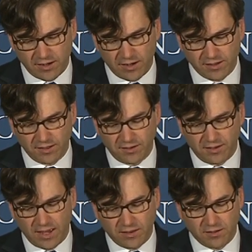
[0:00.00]
And as I
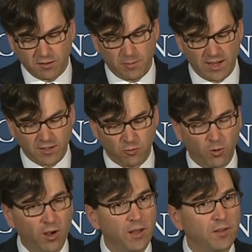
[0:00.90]
said, the debate
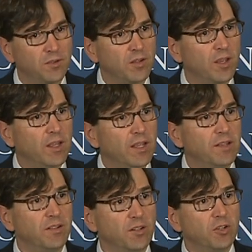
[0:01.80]
was,
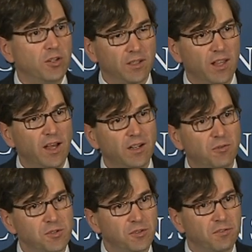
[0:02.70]
is it good luck,
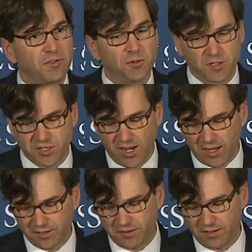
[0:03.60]
which is fewer
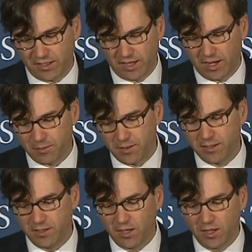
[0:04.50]
shocks to the economy,